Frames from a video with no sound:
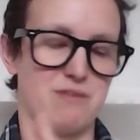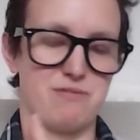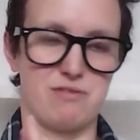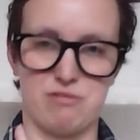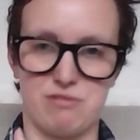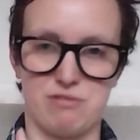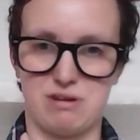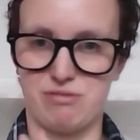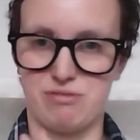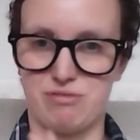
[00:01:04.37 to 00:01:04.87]
a bit of
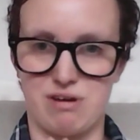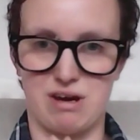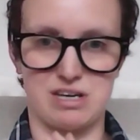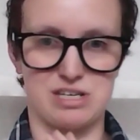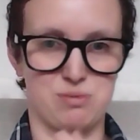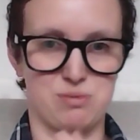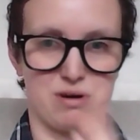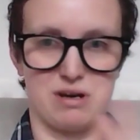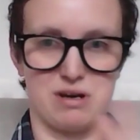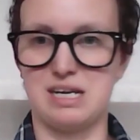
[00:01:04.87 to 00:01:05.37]
a
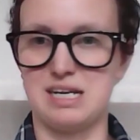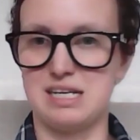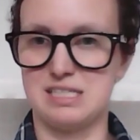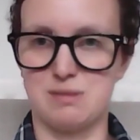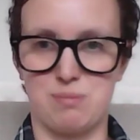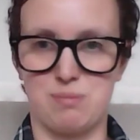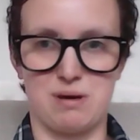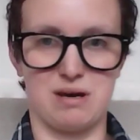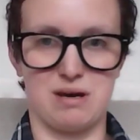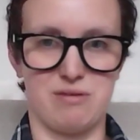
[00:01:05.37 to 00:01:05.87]
refresh, where it needs
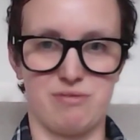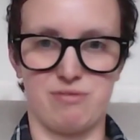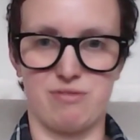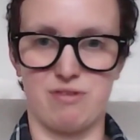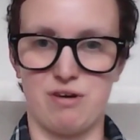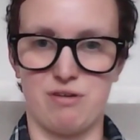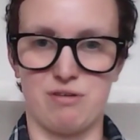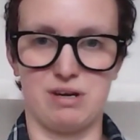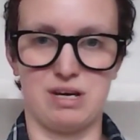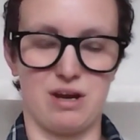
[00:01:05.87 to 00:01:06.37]
a bit of,
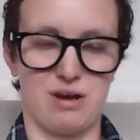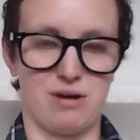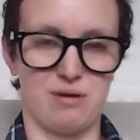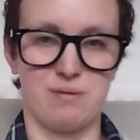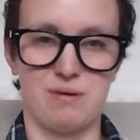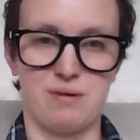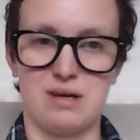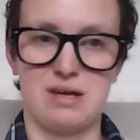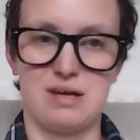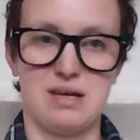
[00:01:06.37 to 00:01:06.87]
uh, you
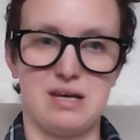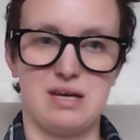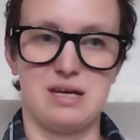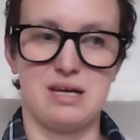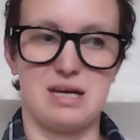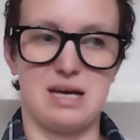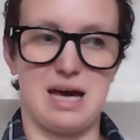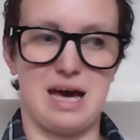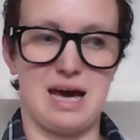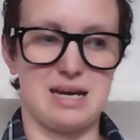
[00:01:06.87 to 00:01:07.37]
know,
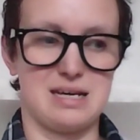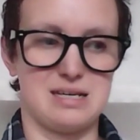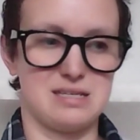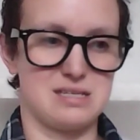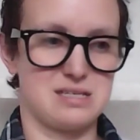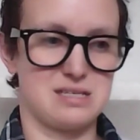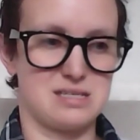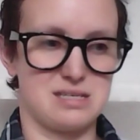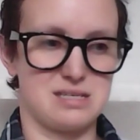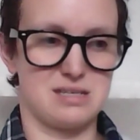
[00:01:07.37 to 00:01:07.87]

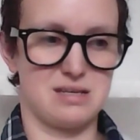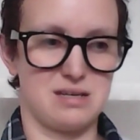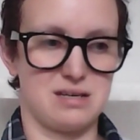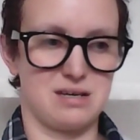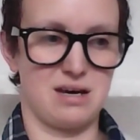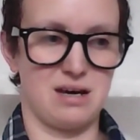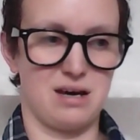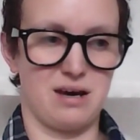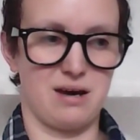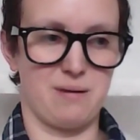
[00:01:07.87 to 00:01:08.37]
and
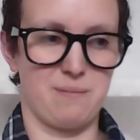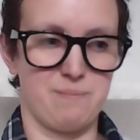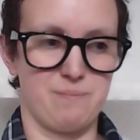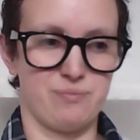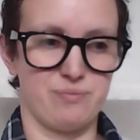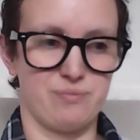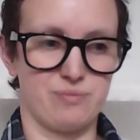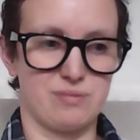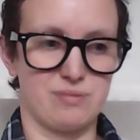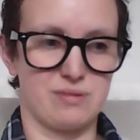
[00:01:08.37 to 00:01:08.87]

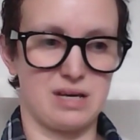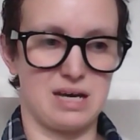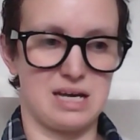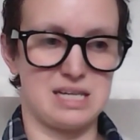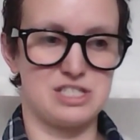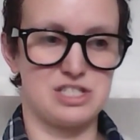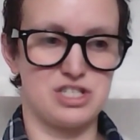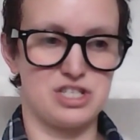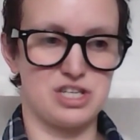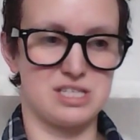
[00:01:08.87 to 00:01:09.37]
um,
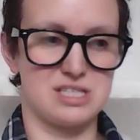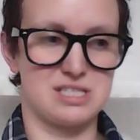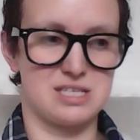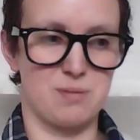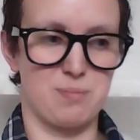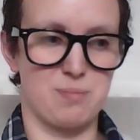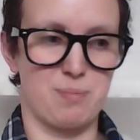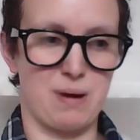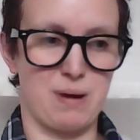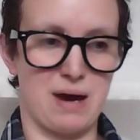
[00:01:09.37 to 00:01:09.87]
it's just
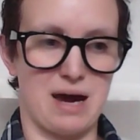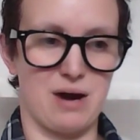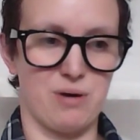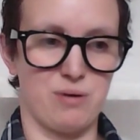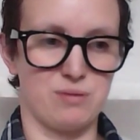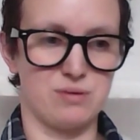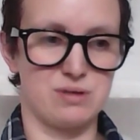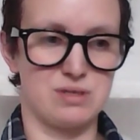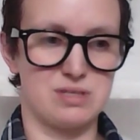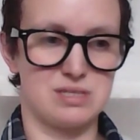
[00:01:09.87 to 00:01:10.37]

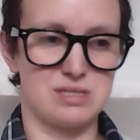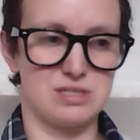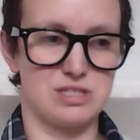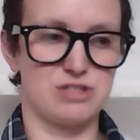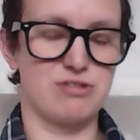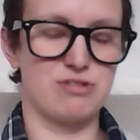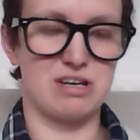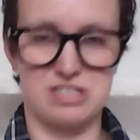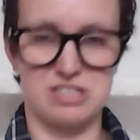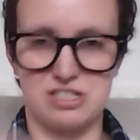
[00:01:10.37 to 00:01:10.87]
about
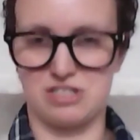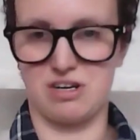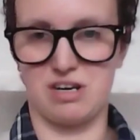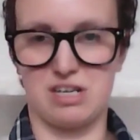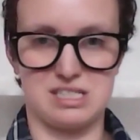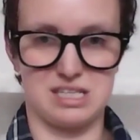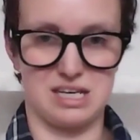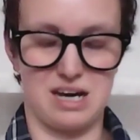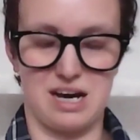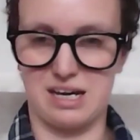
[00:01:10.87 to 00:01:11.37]

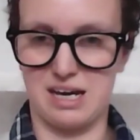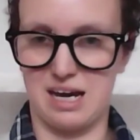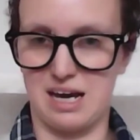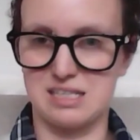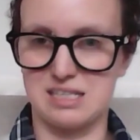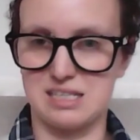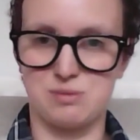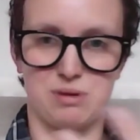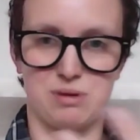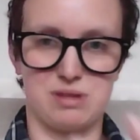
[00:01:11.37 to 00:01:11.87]
strategizing, I
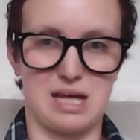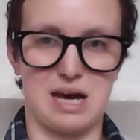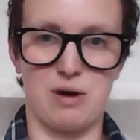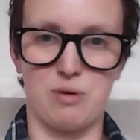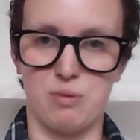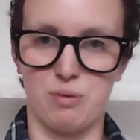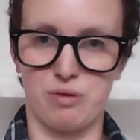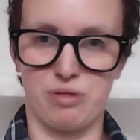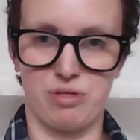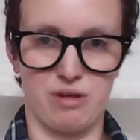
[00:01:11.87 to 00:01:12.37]
guess, with that
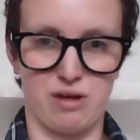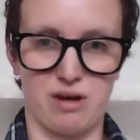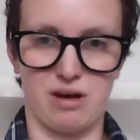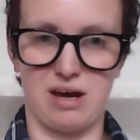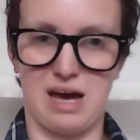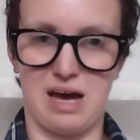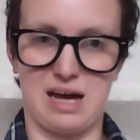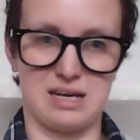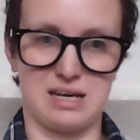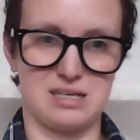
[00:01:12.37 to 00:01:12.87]

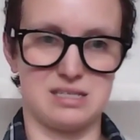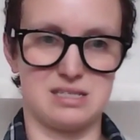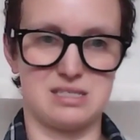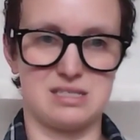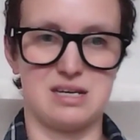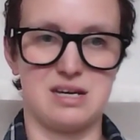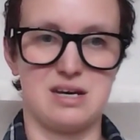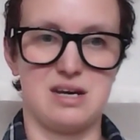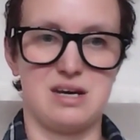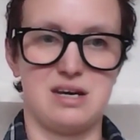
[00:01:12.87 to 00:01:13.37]
author and
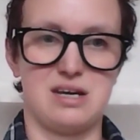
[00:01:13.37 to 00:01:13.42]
